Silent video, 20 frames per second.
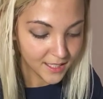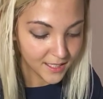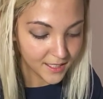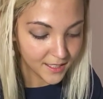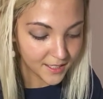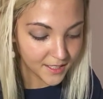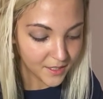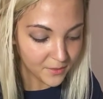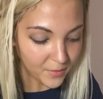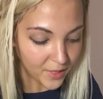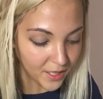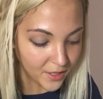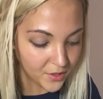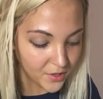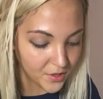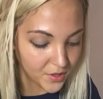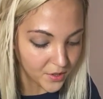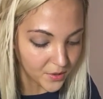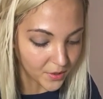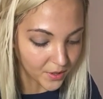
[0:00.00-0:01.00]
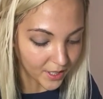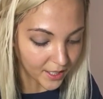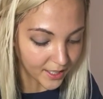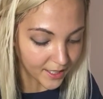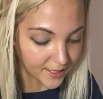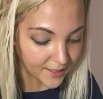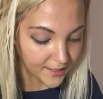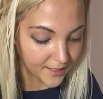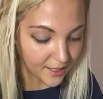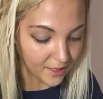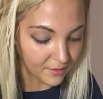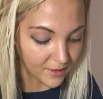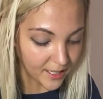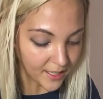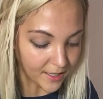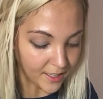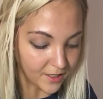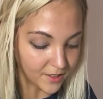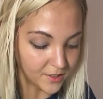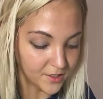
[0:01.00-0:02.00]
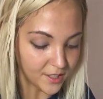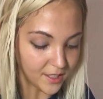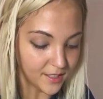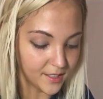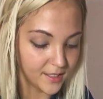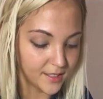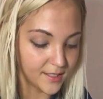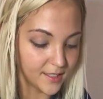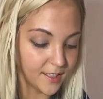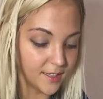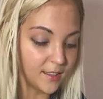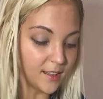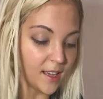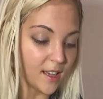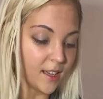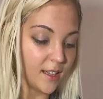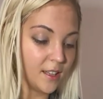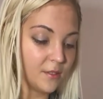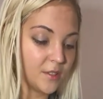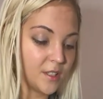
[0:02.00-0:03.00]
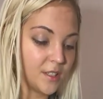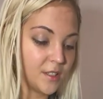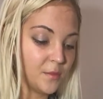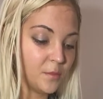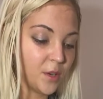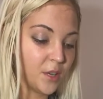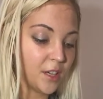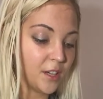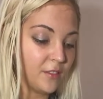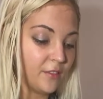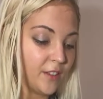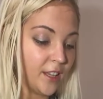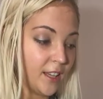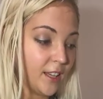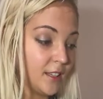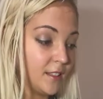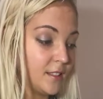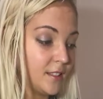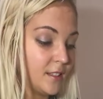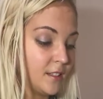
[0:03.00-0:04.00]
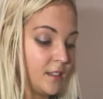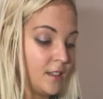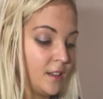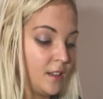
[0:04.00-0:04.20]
To make sure it's coming out just as I'd like, which is perfect.